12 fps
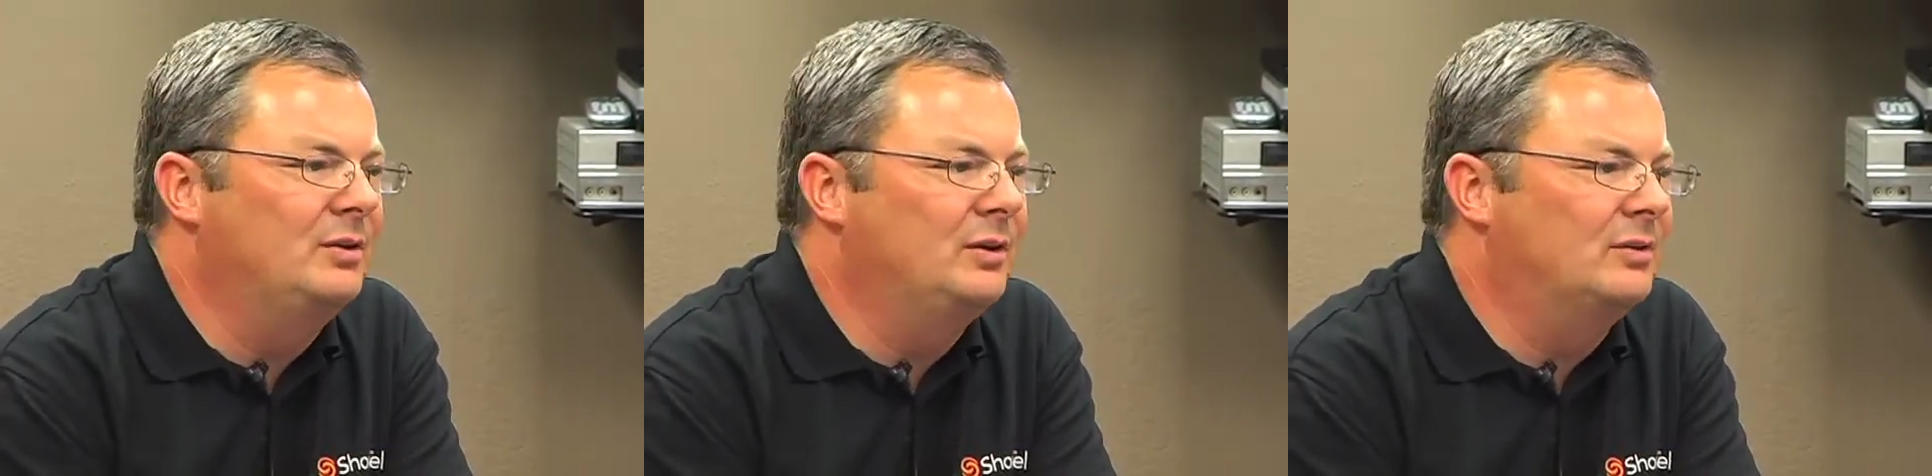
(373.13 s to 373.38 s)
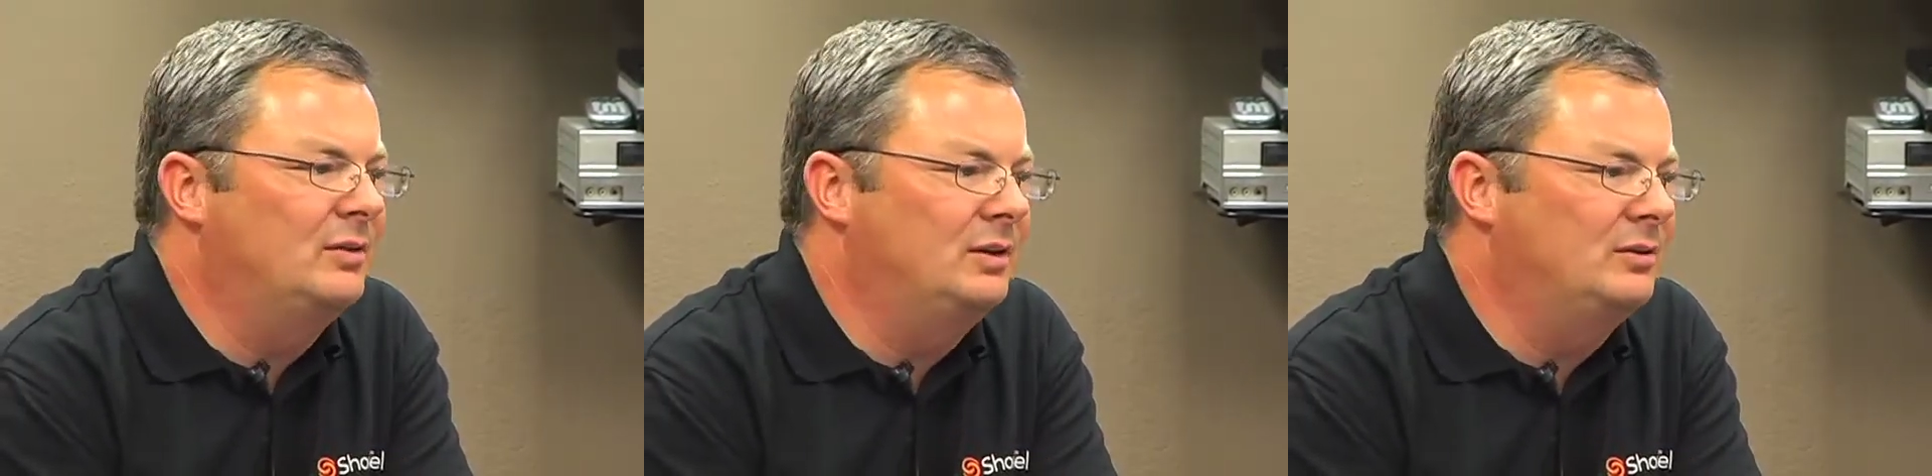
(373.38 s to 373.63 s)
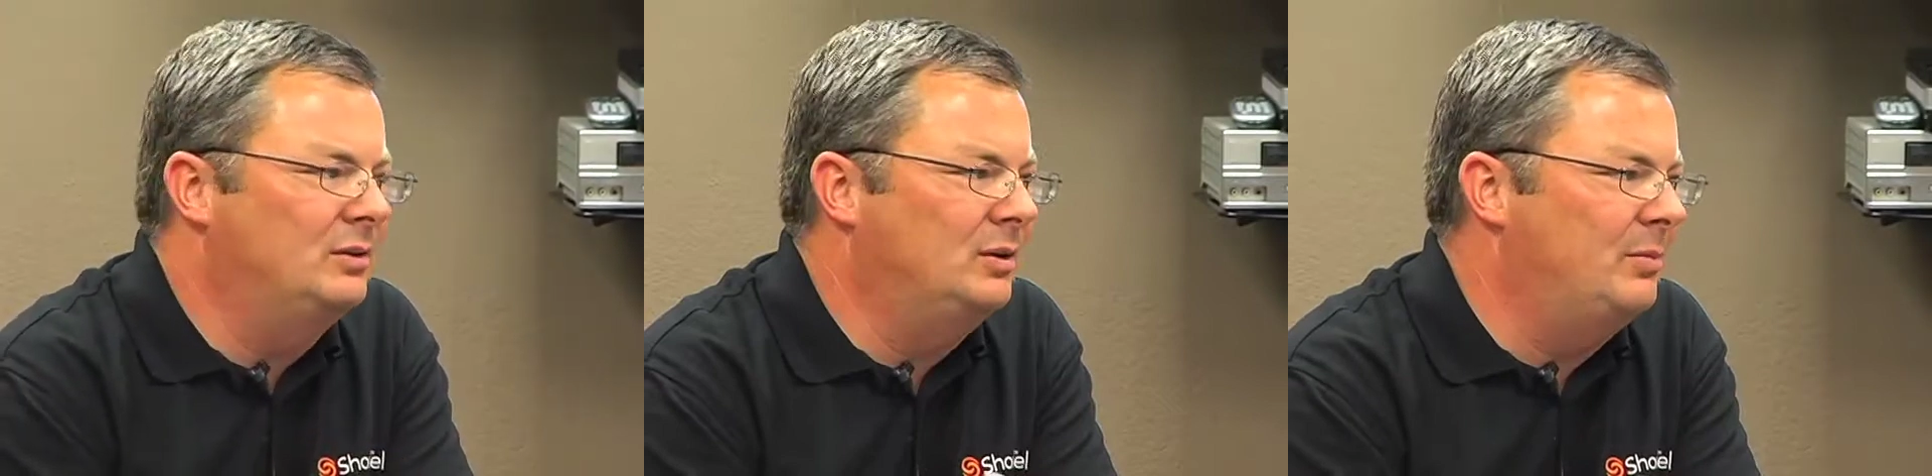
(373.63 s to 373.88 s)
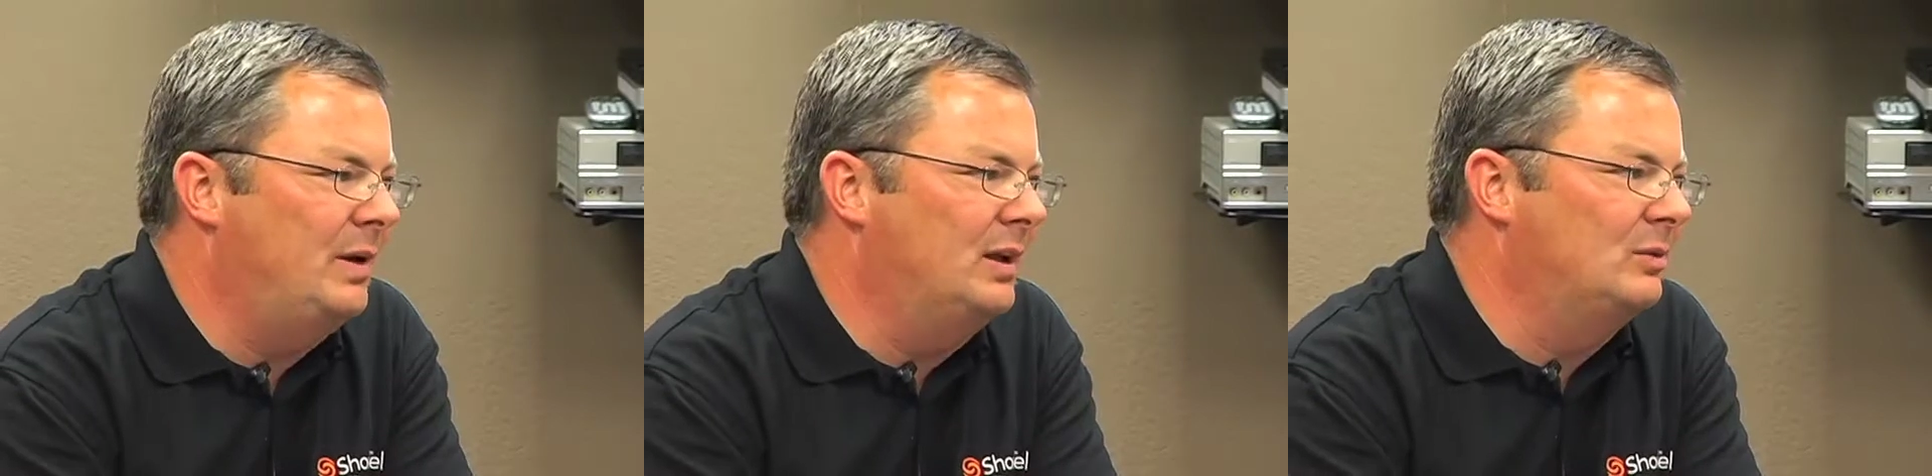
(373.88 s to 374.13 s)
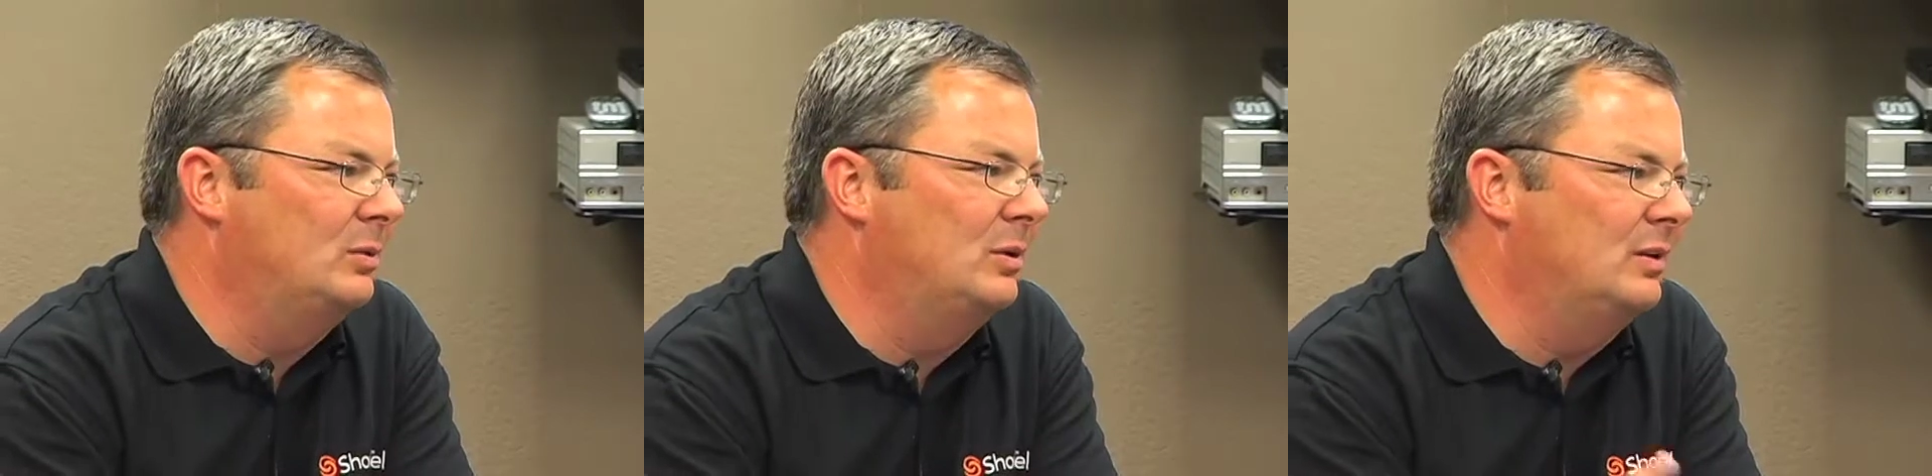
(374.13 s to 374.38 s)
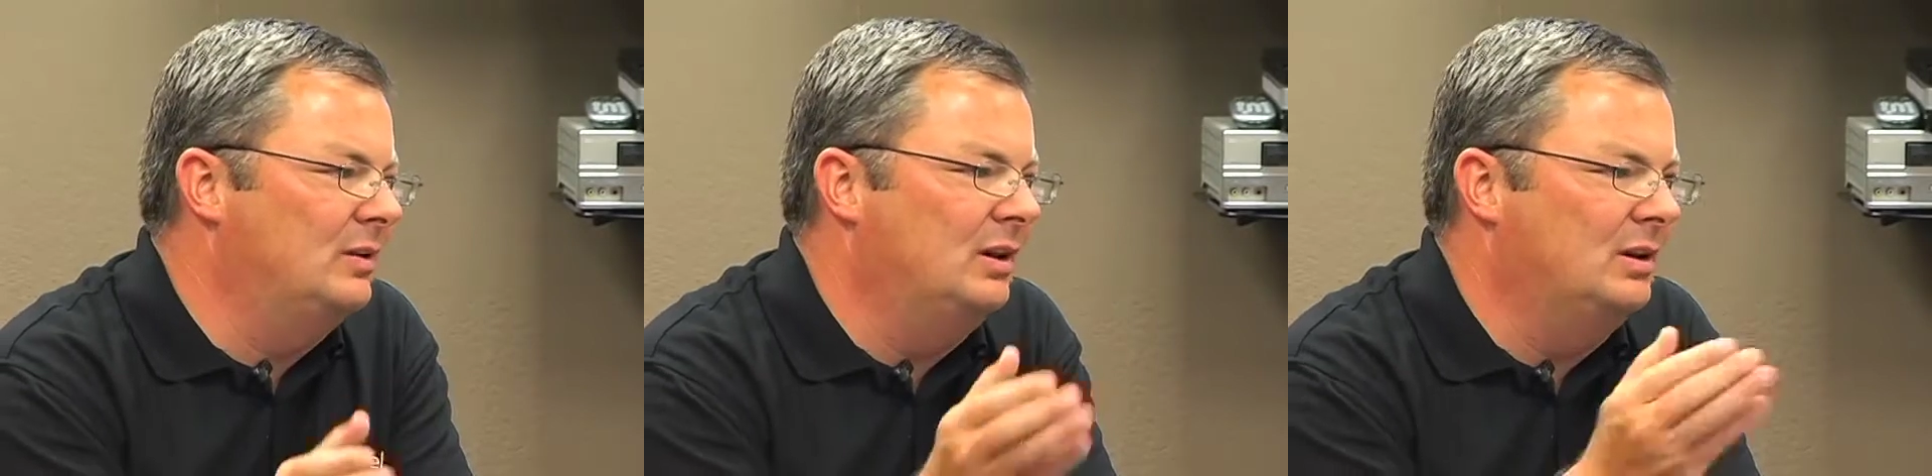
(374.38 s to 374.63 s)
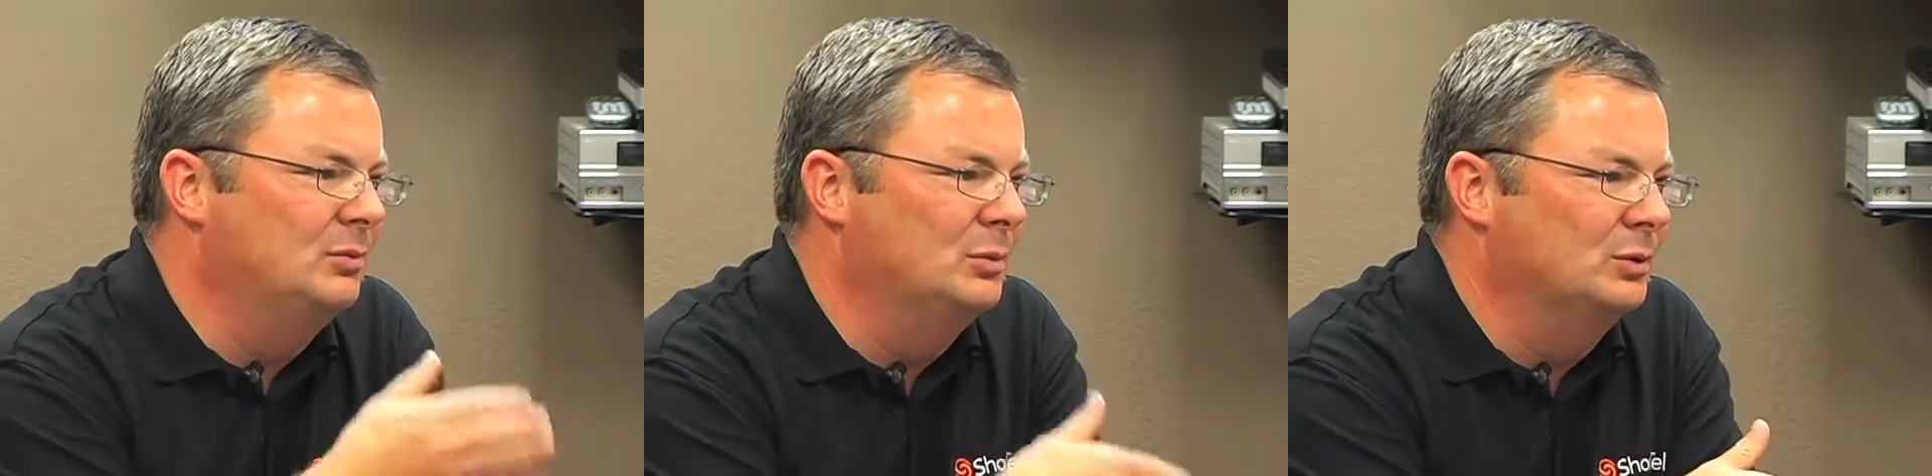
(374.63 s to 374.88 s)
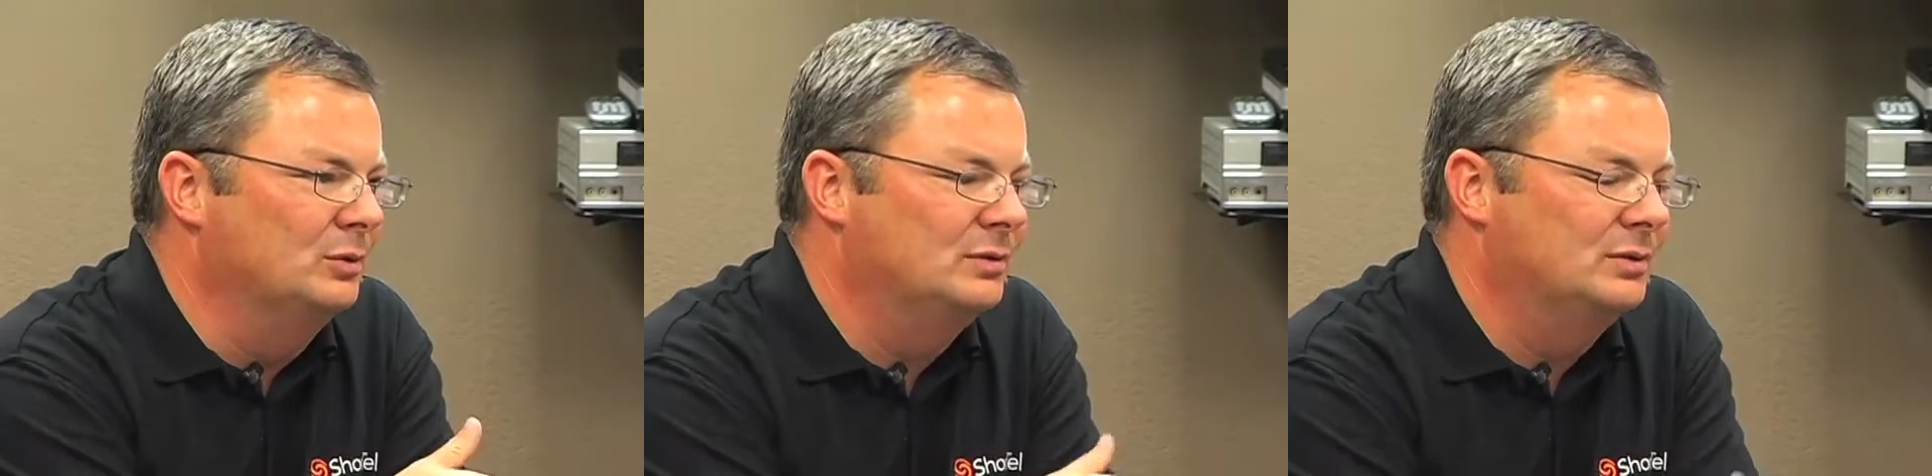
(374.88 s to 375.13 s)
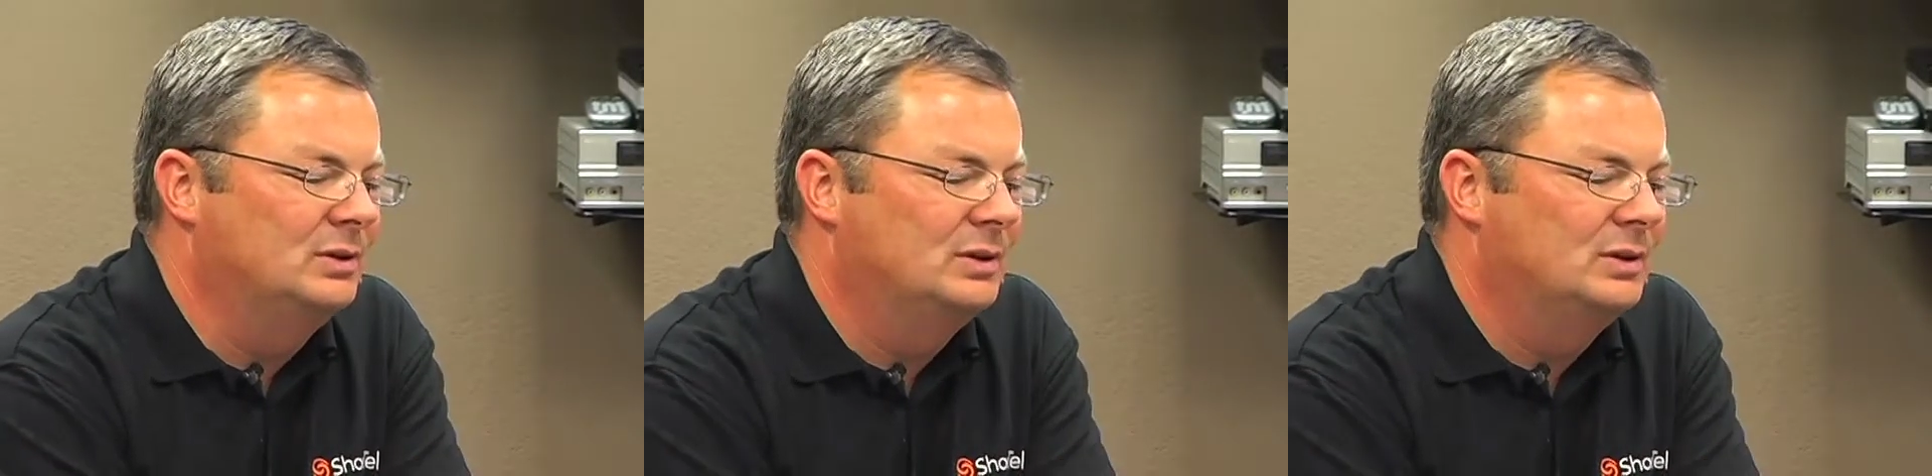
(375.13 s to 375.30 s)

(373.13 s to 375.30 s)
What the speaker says: your extension, your password, and tell it to move,